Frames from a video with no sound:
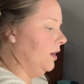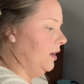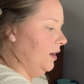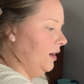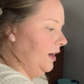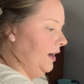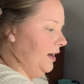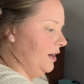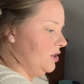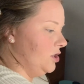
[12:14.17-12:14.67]

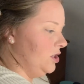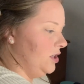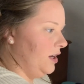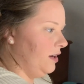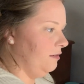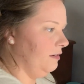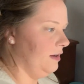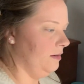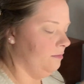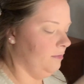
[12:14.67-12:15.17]
And I actually
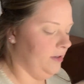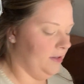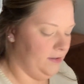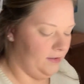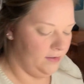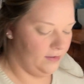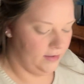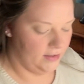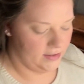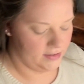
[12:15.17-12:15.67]
go in
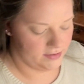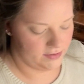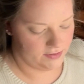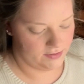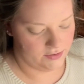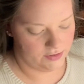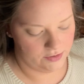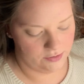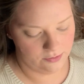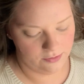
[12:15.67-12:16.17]
with these
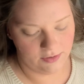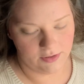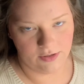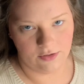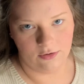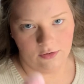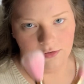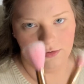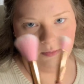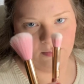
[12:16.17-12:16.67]
two
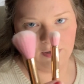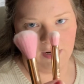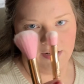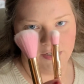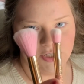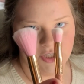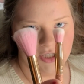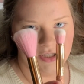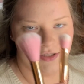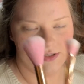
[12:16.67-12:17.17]
little
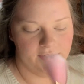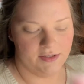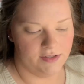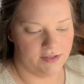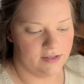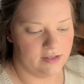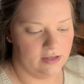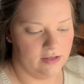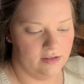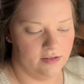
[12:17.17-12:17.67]

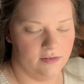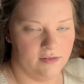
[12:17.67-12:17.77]
brushes.